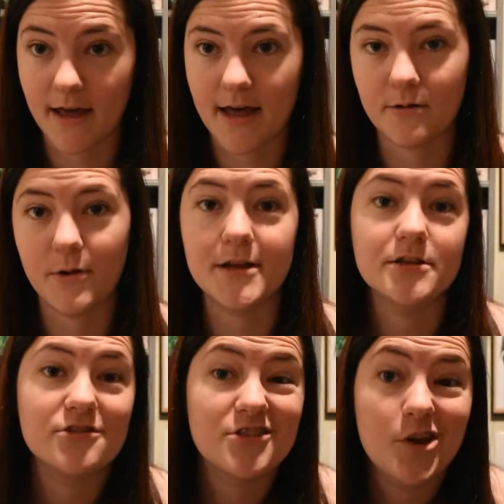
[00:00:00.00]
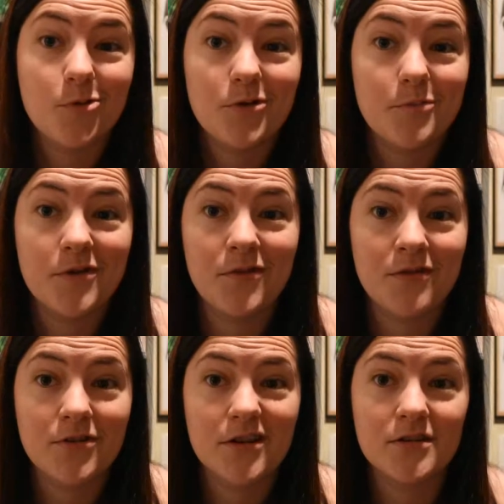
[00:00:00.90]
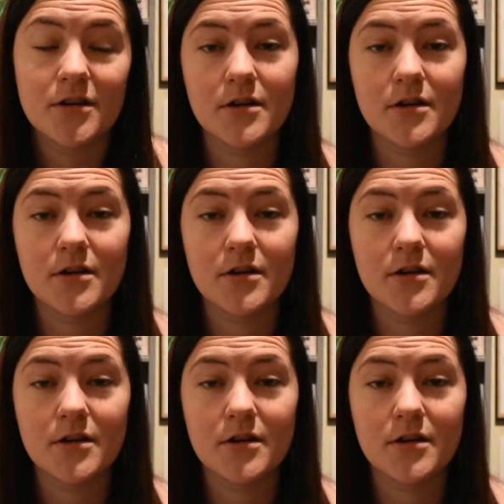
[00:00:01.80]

and a way to share one of my favorite